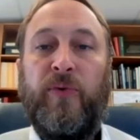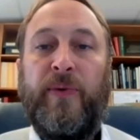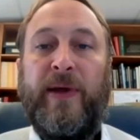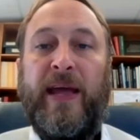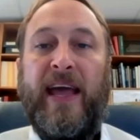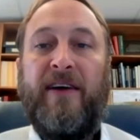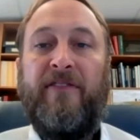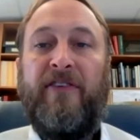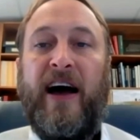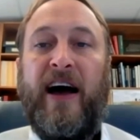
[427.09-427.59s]
when
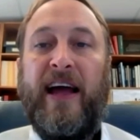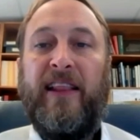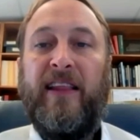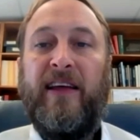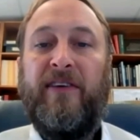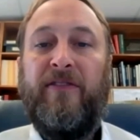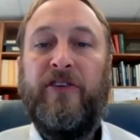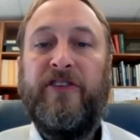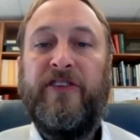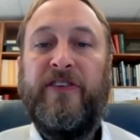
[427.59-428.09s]
we have high
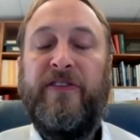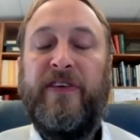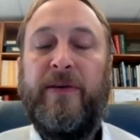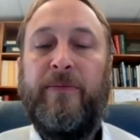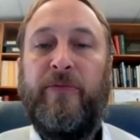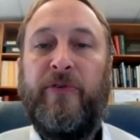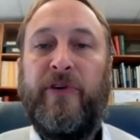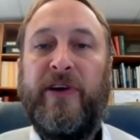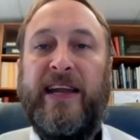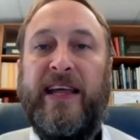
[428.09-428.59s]
levels of
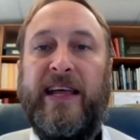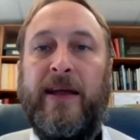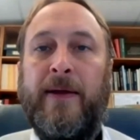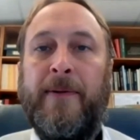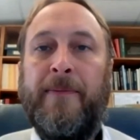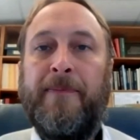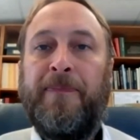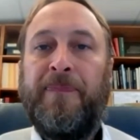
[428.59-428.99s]
inbreeding.